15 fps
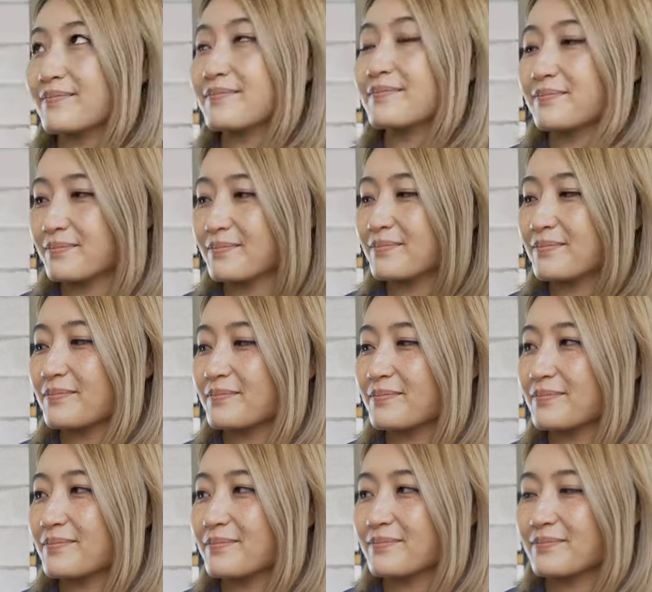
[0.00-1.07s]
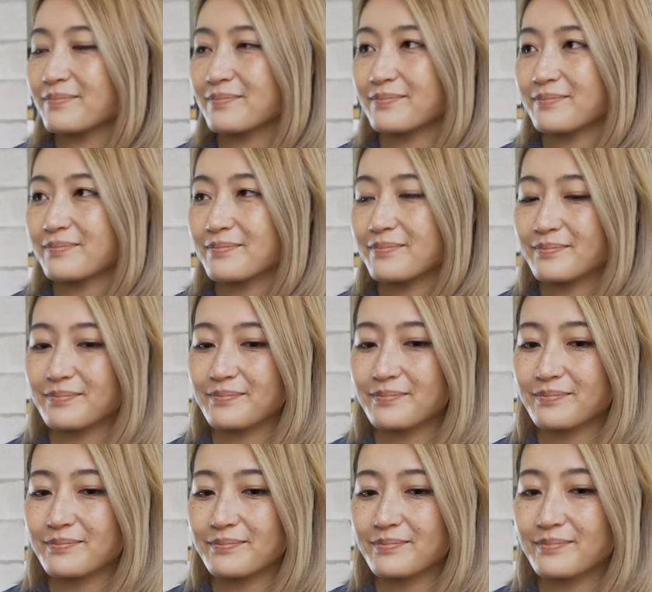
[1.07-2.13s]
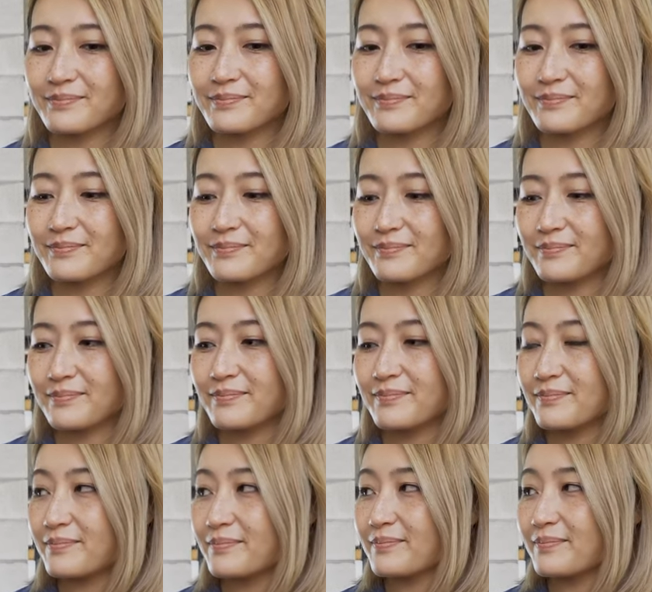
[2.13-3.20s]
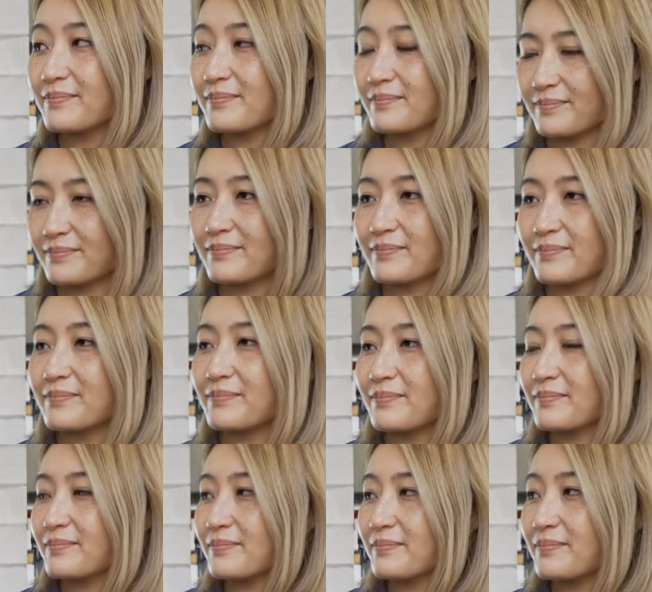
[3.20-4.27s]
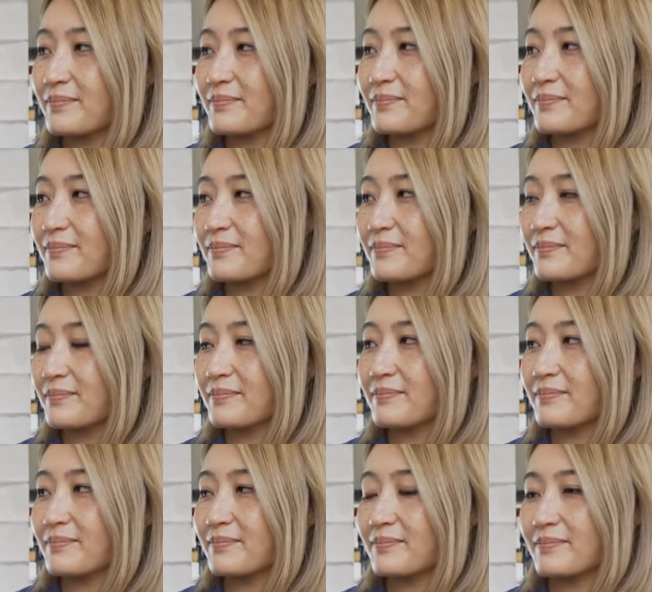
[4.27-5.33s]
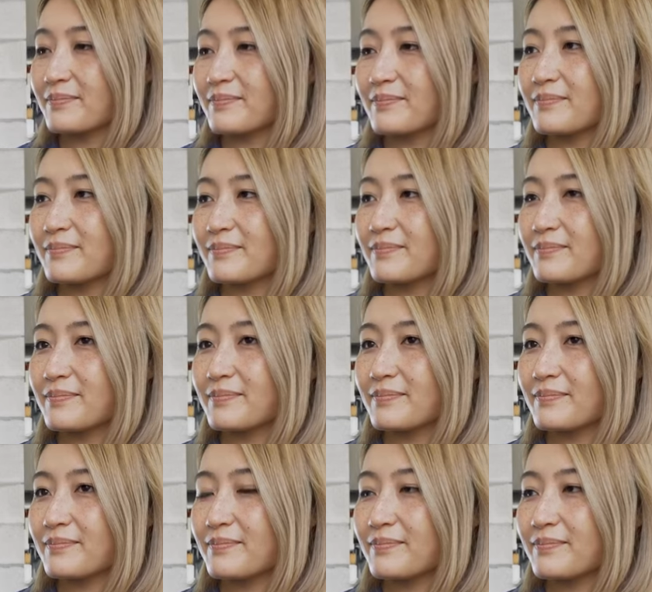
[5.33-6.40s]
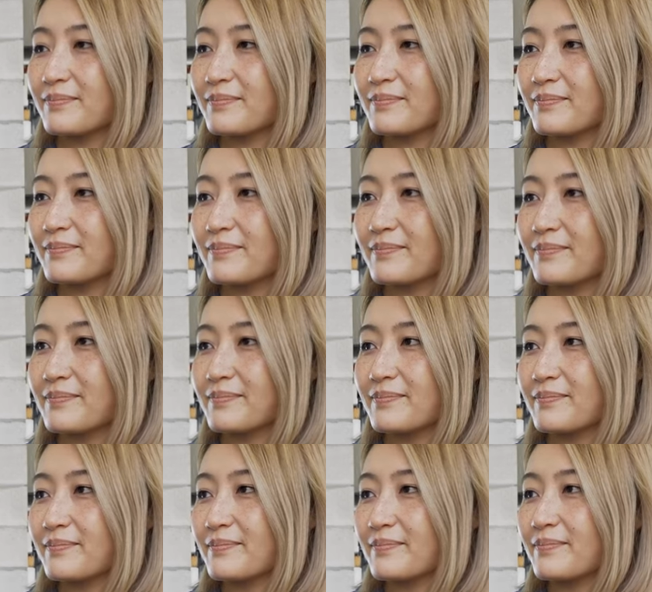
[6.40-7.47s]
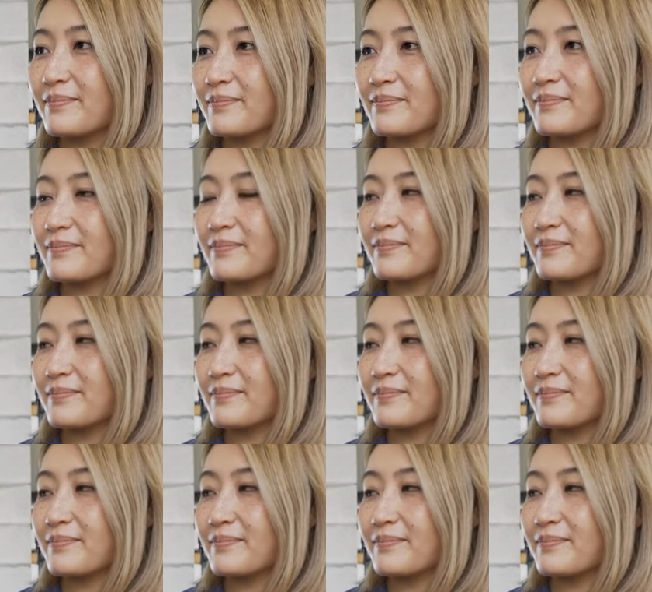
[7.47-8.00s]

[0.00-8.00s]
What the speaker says: [no speech]